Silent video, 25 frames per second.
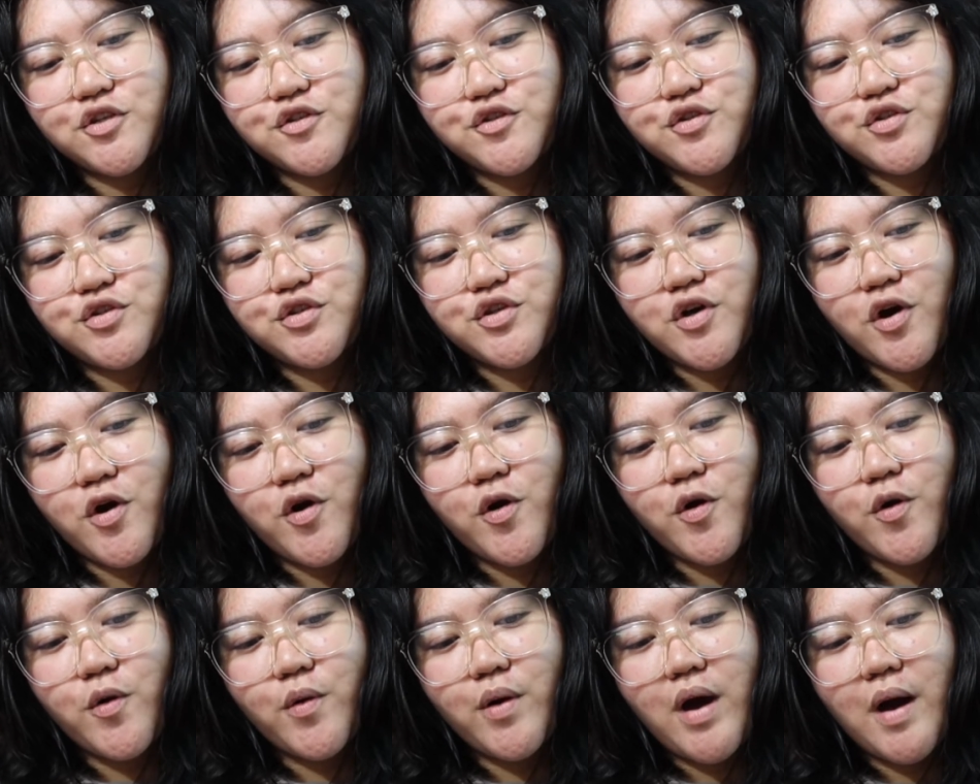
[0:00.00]

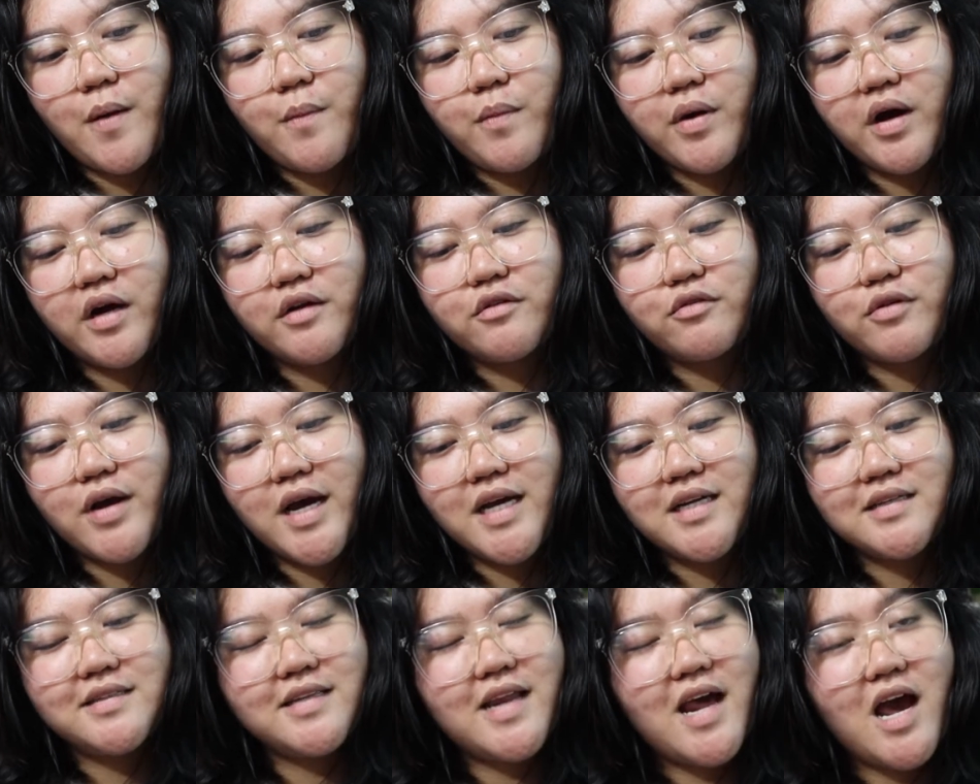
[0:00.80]
so, but
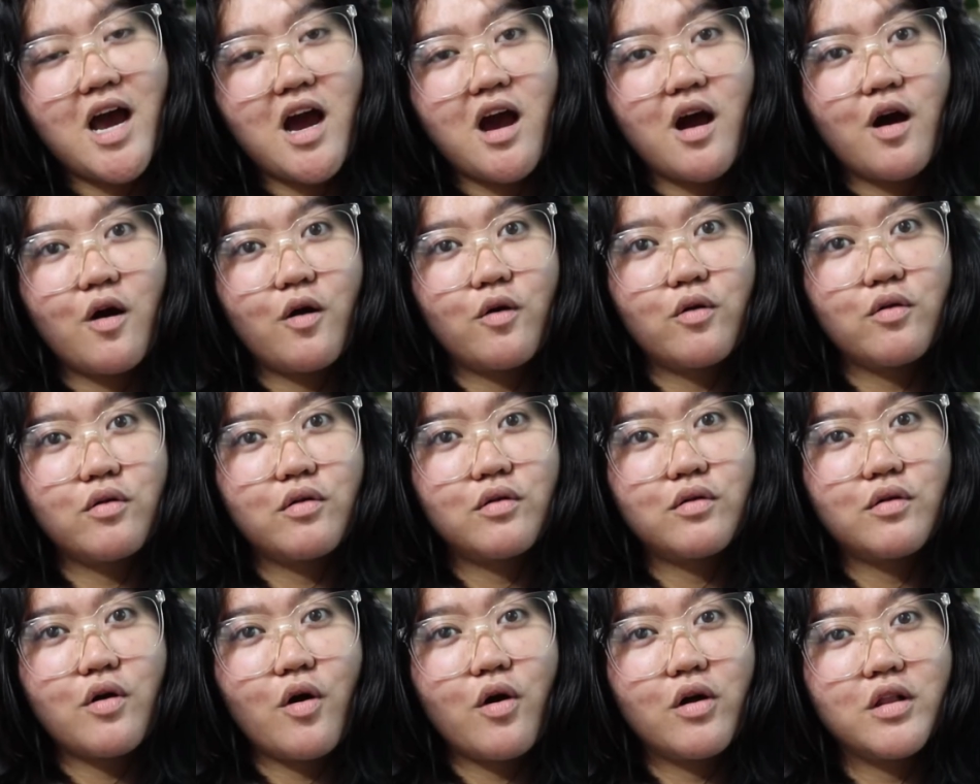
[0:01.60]
right
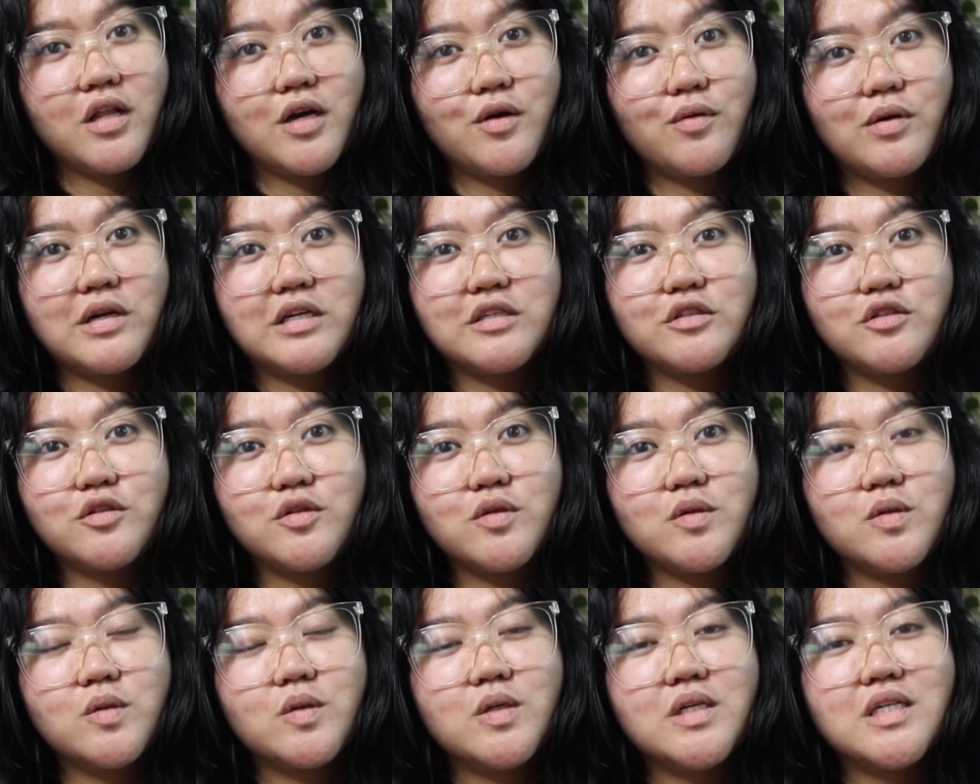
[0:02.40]
now, all I want to
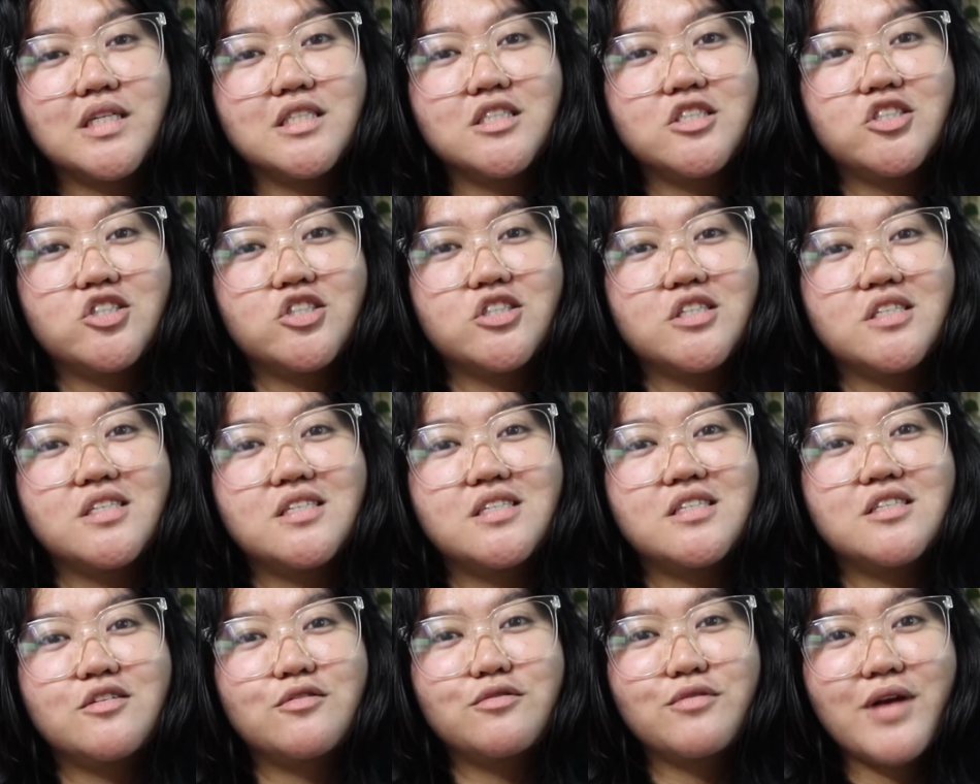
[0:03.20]
do is
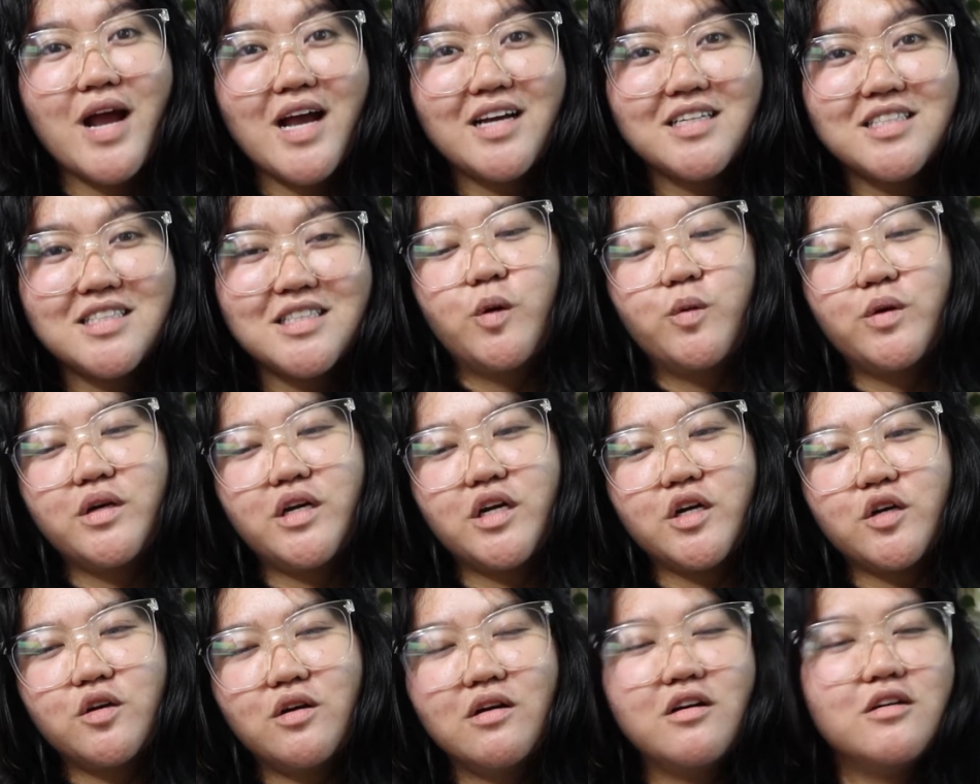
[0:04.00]
just rest with
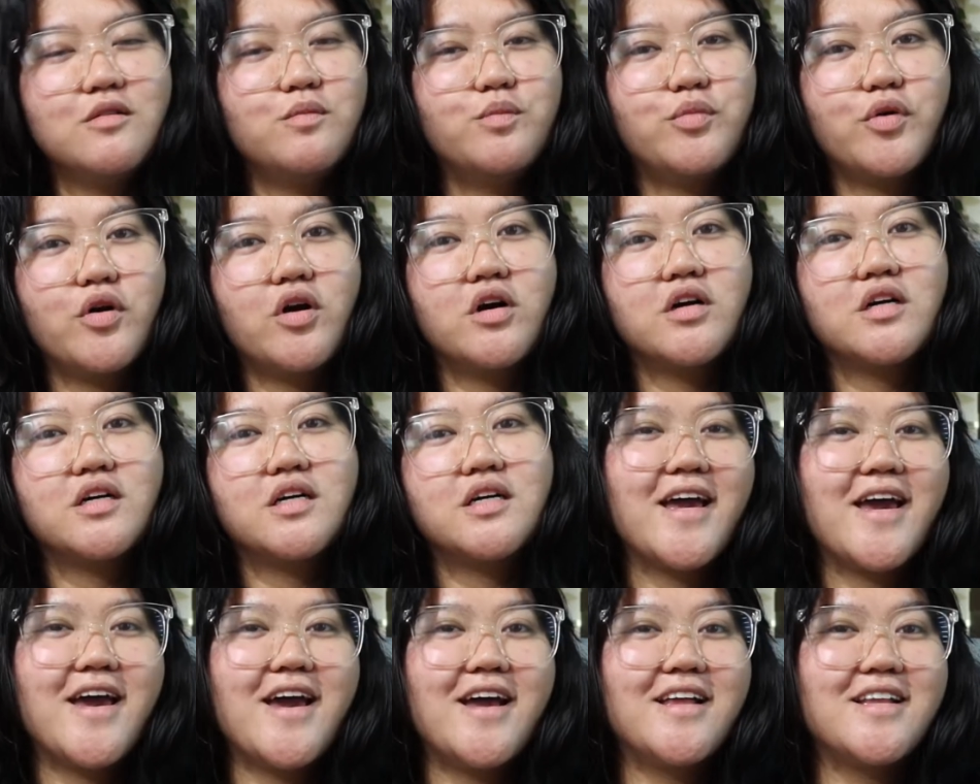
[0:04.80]
a good book,
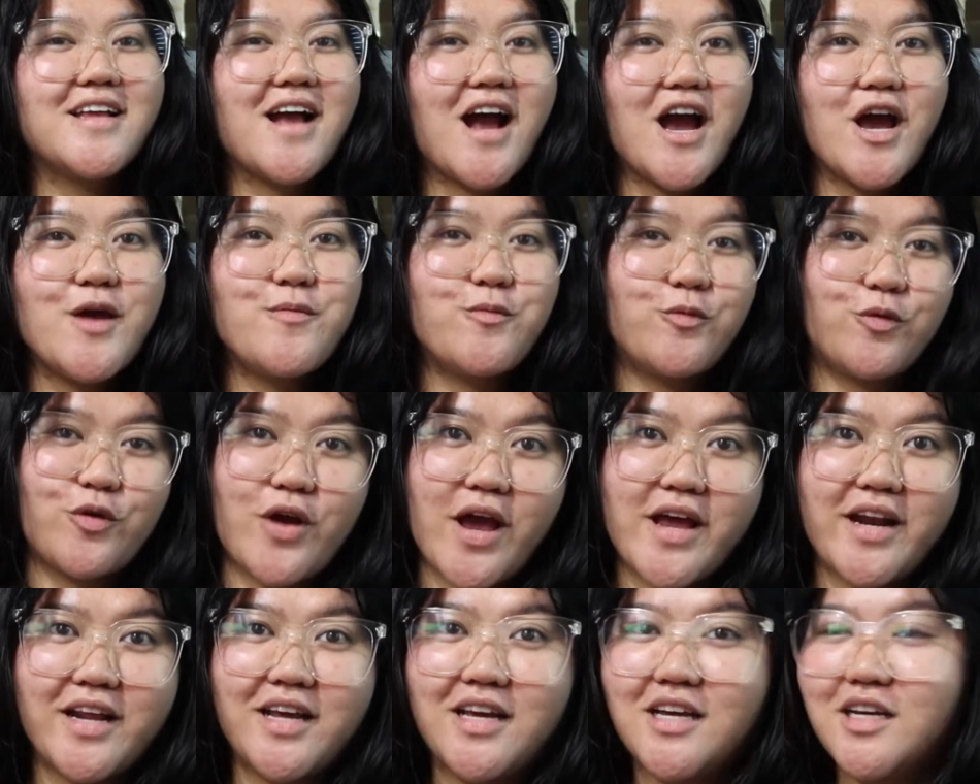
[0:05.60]
and I'm
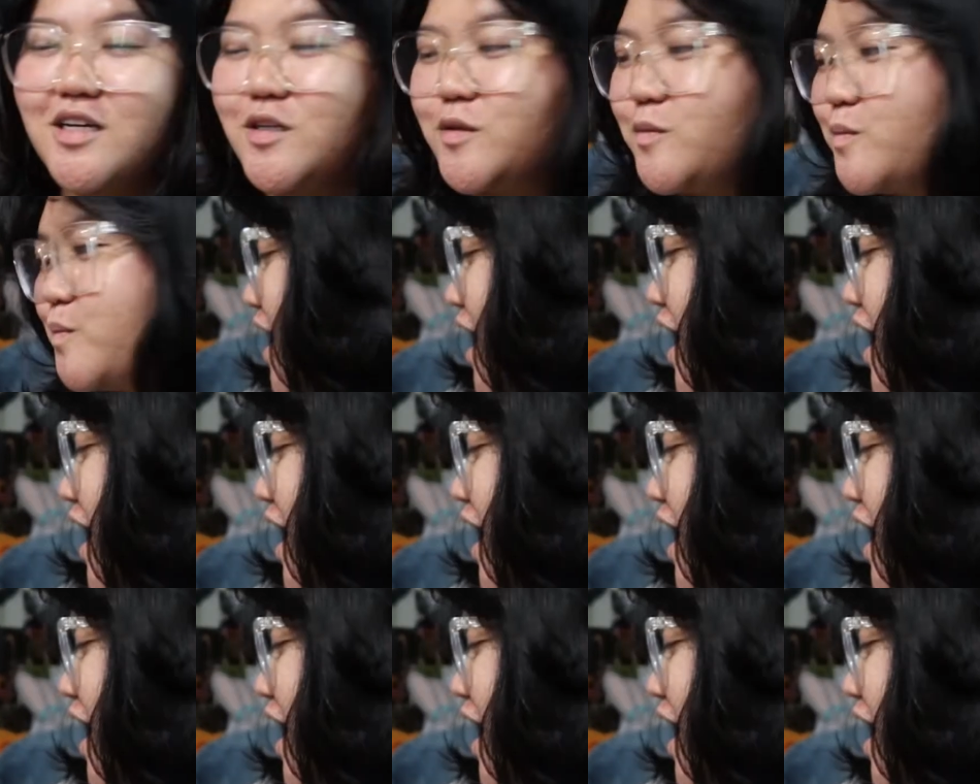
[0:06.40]
ready.